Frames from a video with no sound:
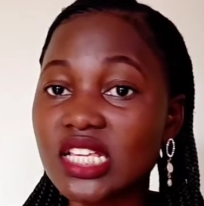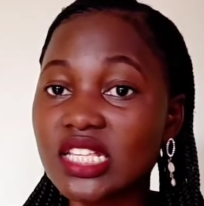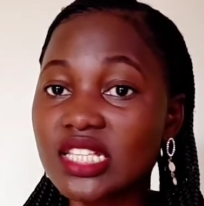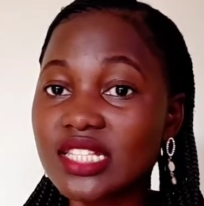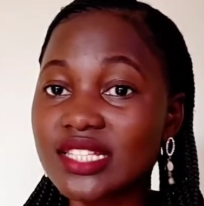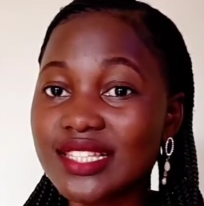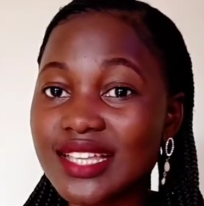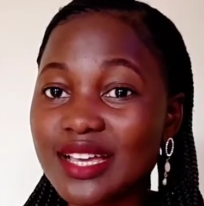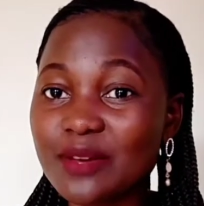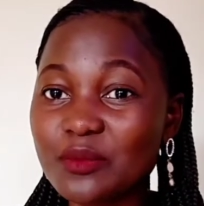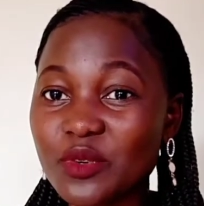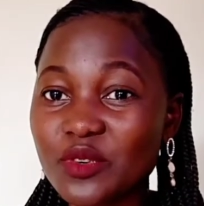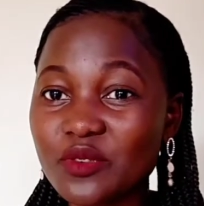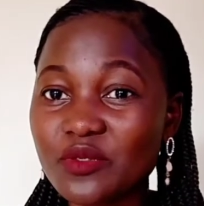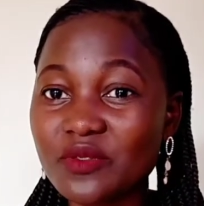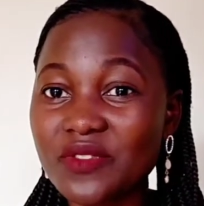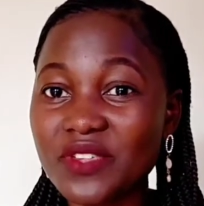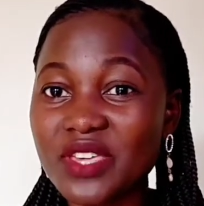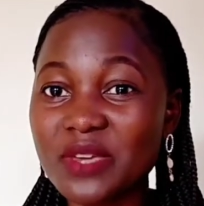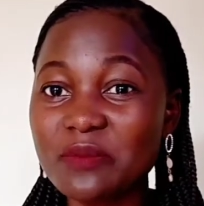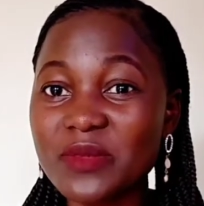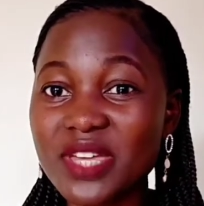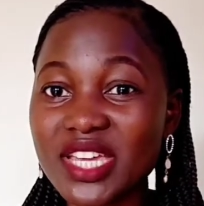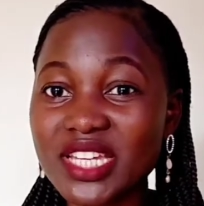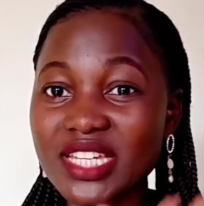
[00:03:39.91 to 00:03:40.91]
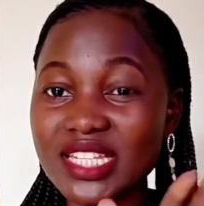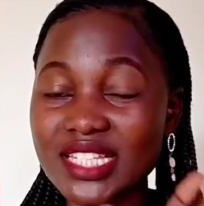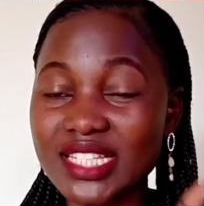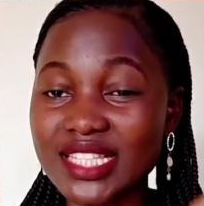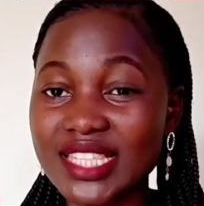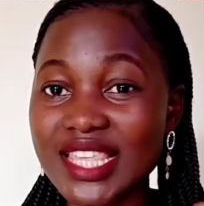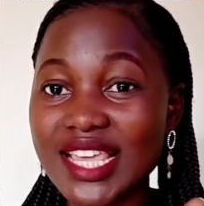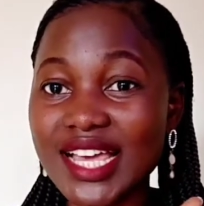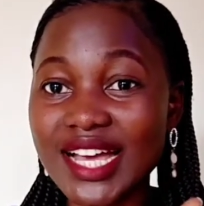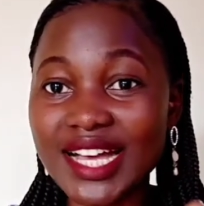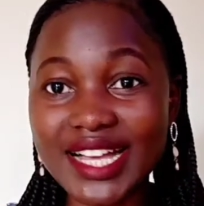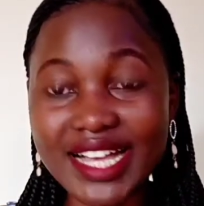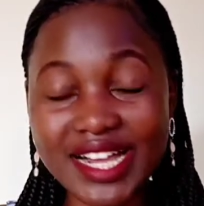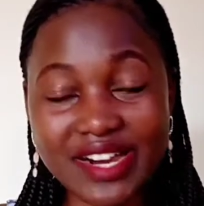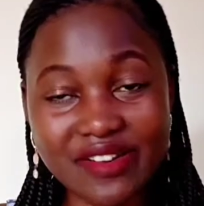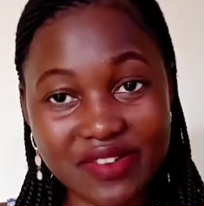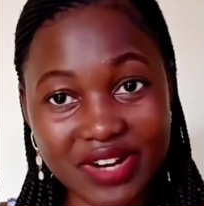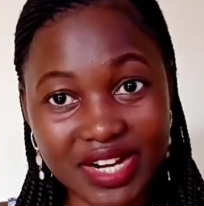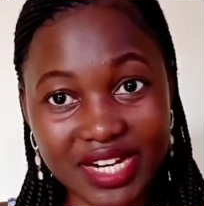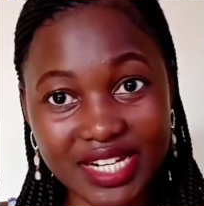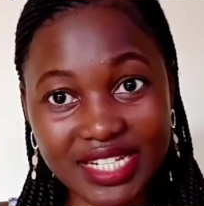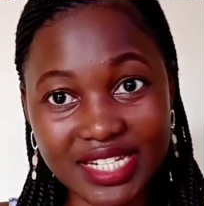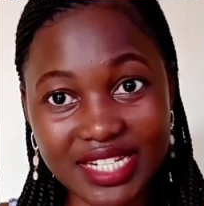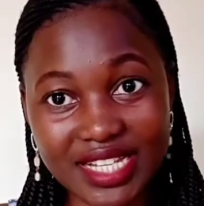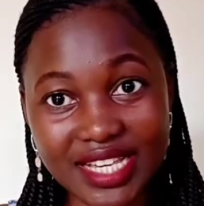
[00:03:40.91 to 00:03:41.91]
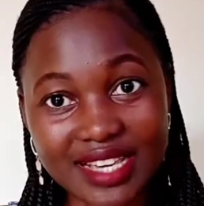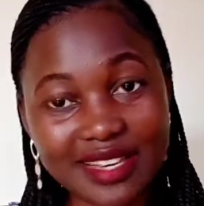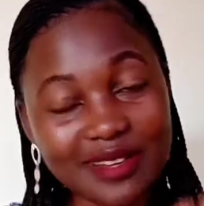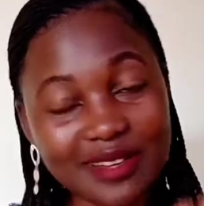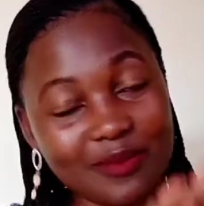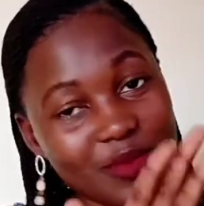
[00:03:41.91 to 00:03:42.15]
Some of them, that is their character.